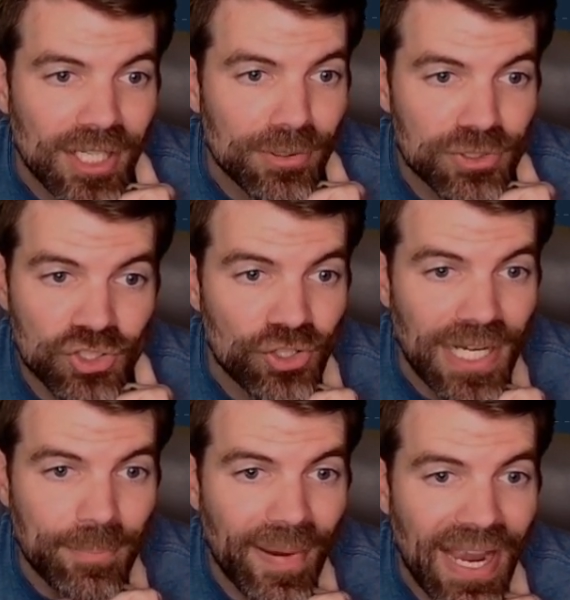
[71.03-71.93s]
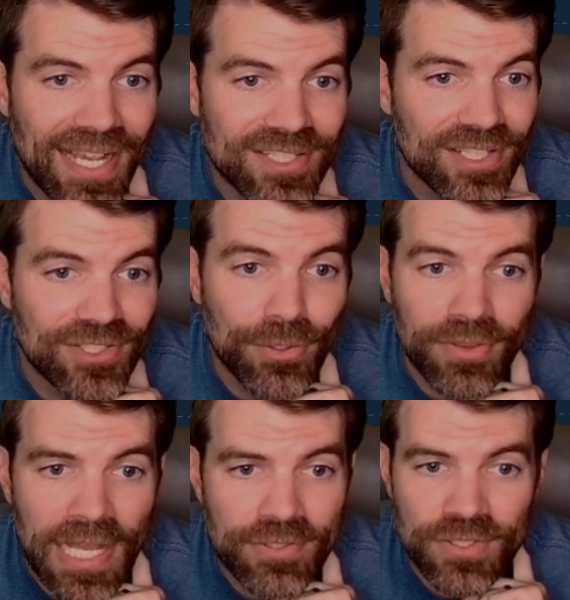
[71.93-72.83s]
straight past the
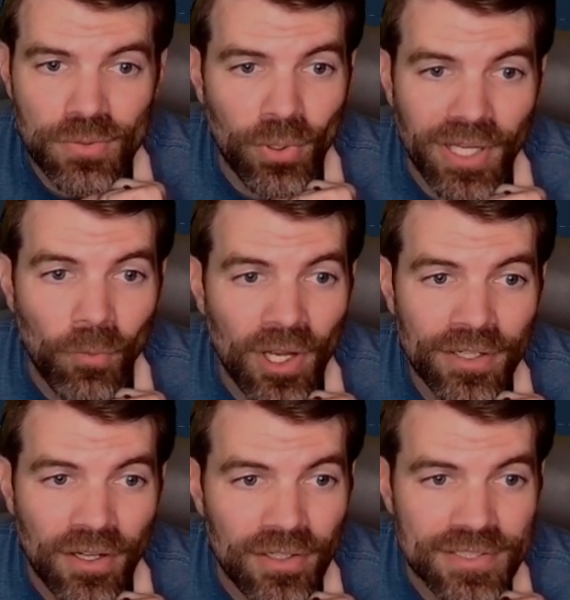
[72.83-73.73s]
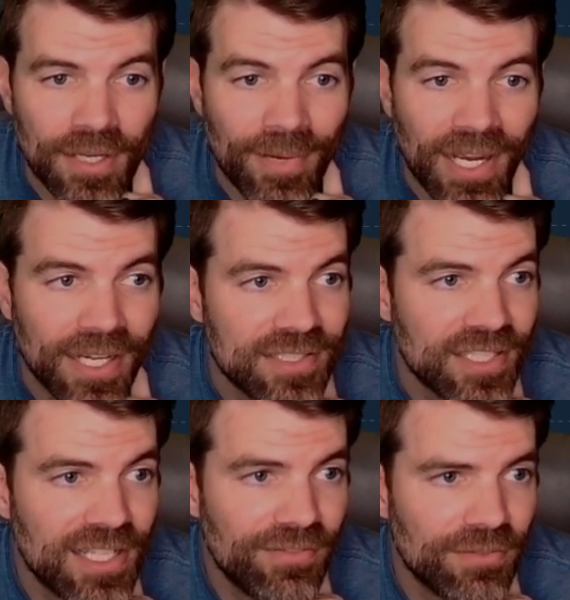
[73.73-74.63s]
2021 all-time high.
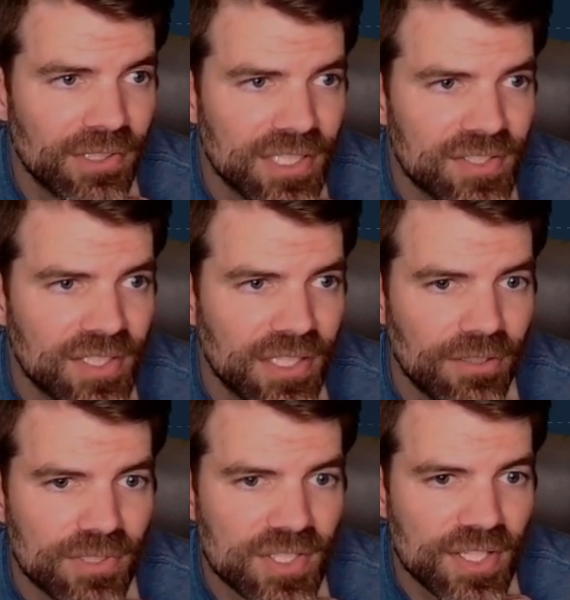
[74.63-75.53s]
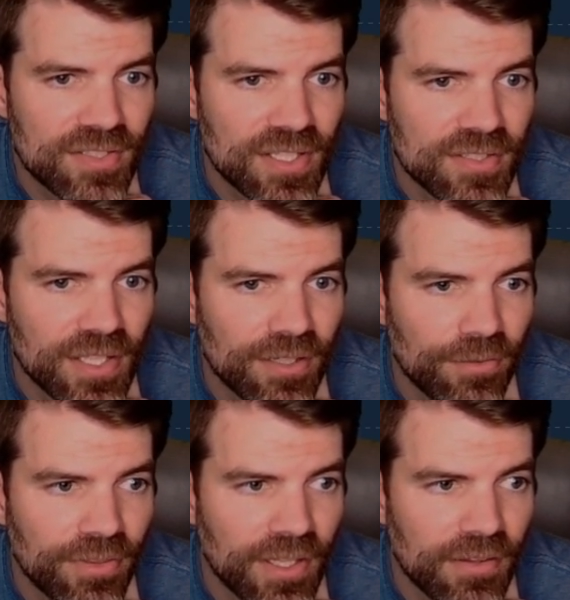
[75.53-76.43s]
Didn't even really see any resistance, I
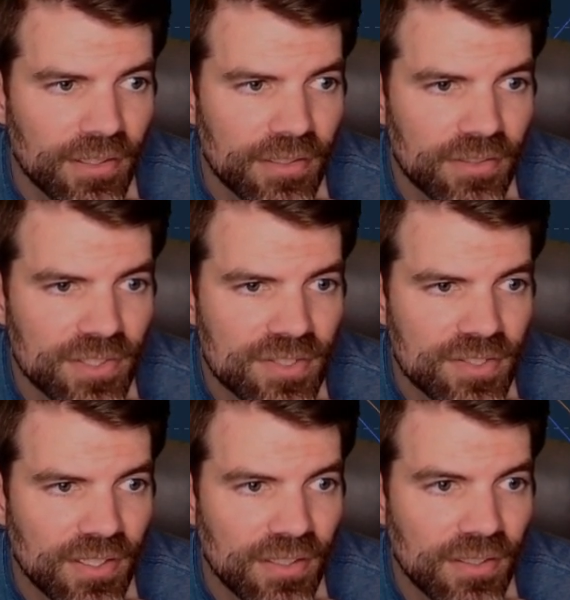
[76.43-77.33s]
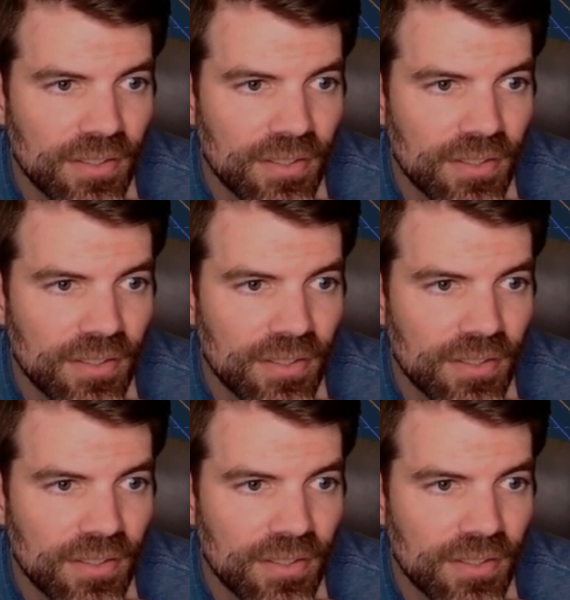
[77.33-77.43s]
don't think, there. Let's see.